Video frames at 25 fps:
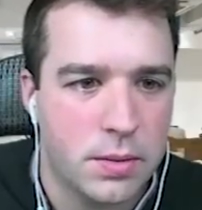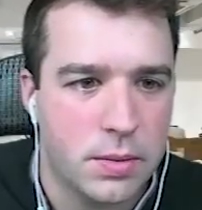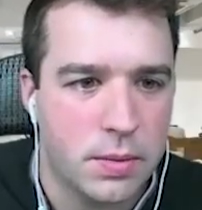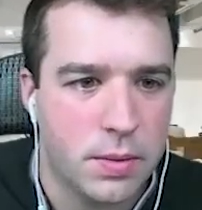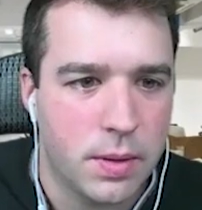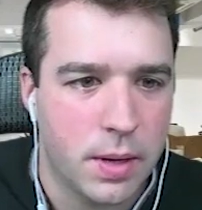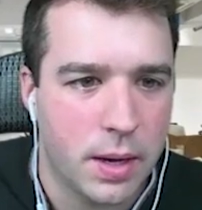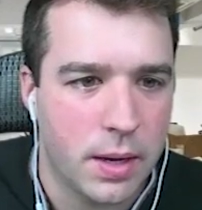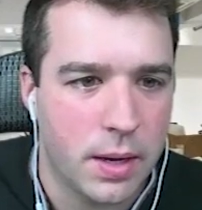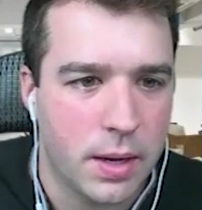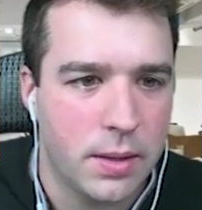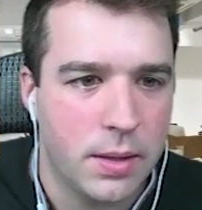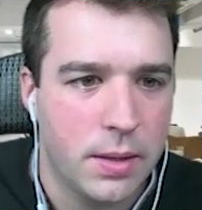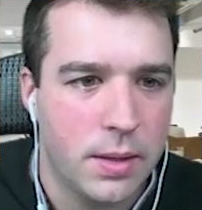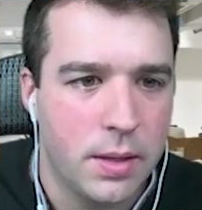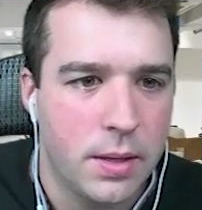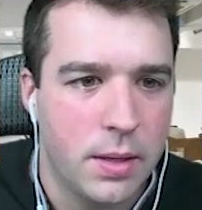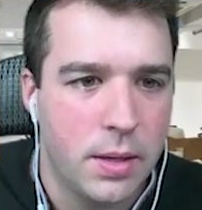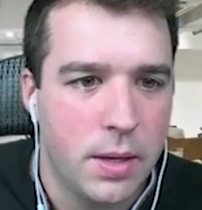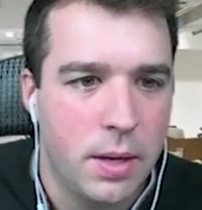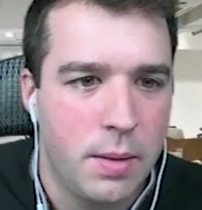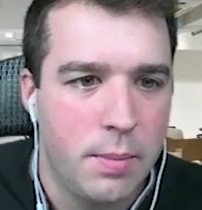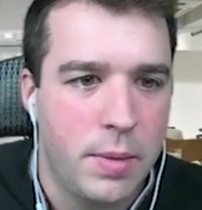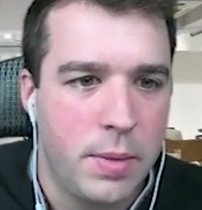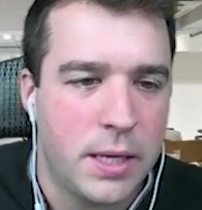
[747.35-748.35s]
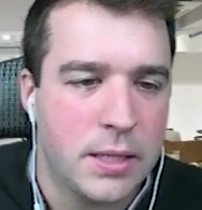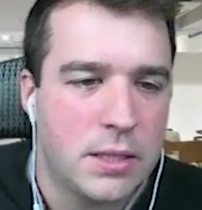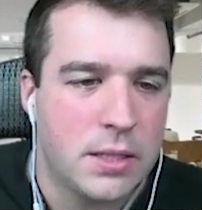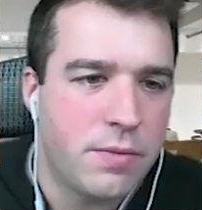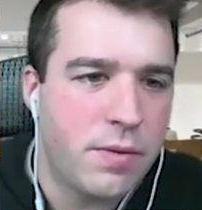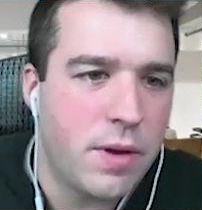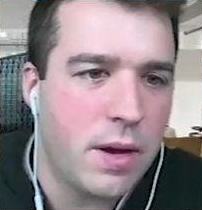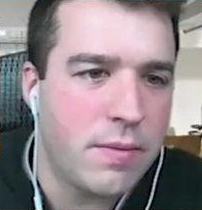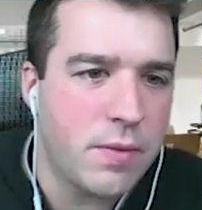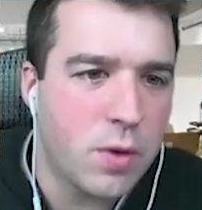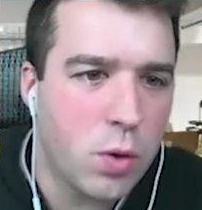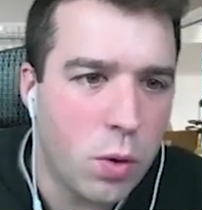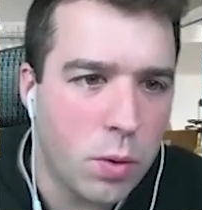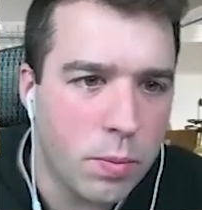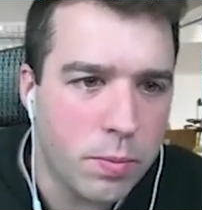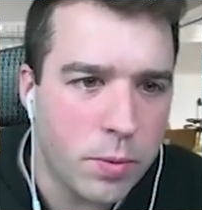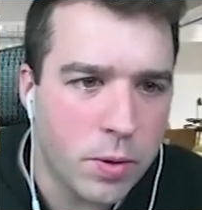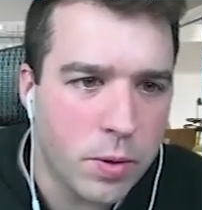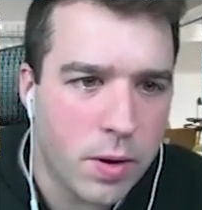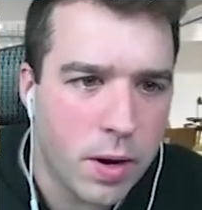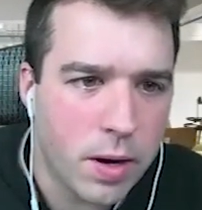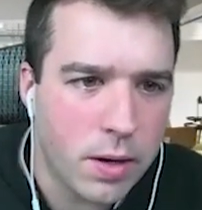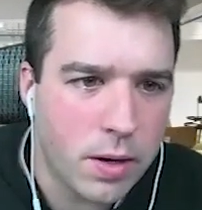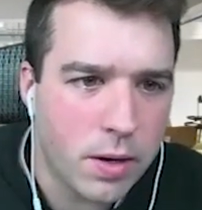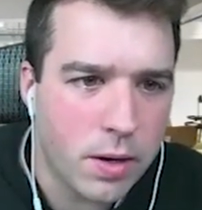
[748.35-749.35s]
Okay. Because if you have a
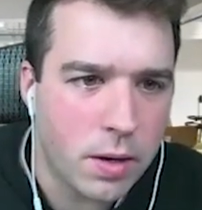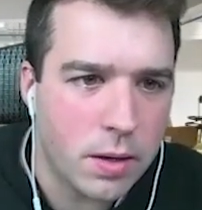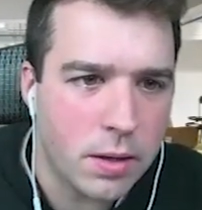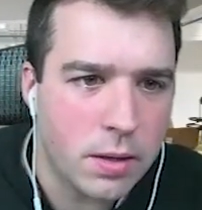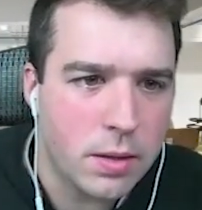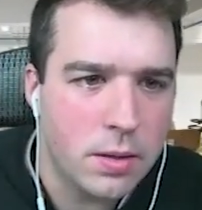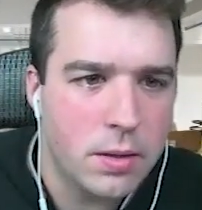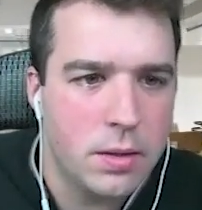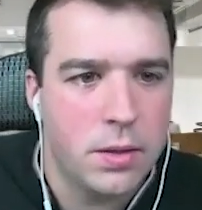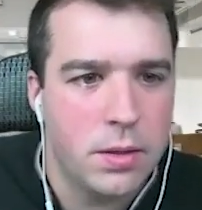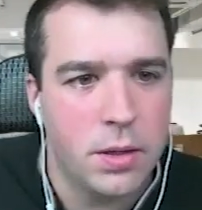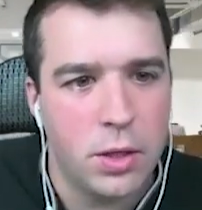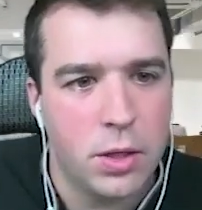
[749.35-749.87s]
corporate credit card,